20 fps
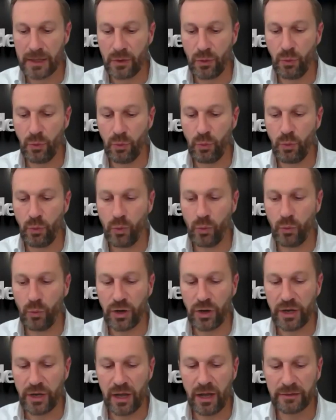
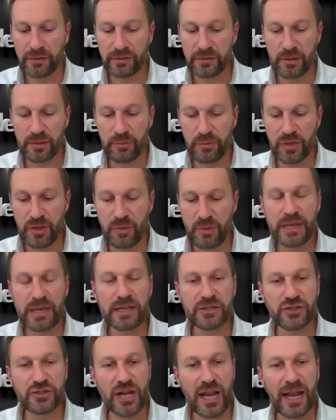what are the, the
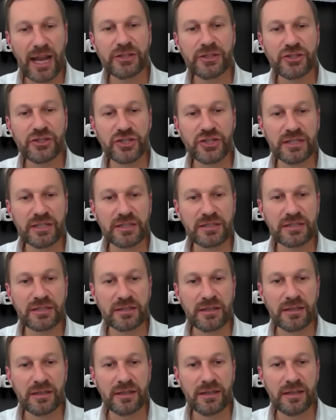biggest
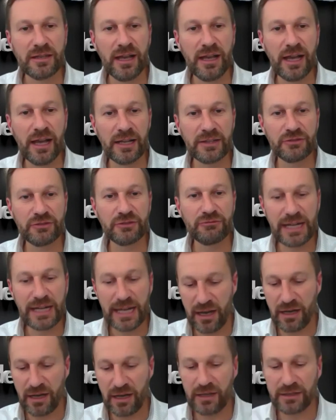challenges uh, to really
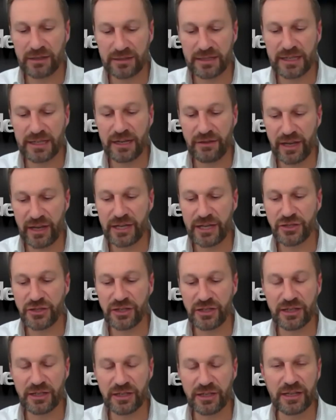harness
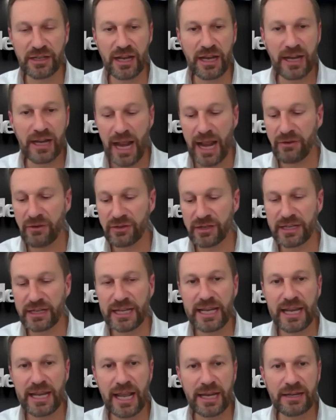innovation and, and how can
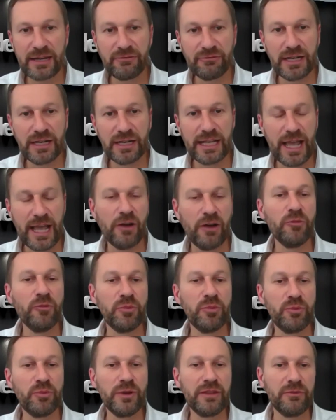ea really
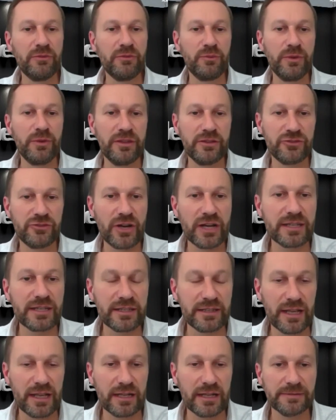help with with
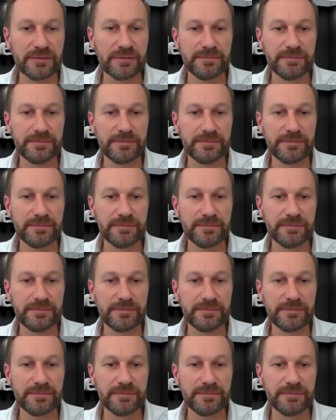addressing that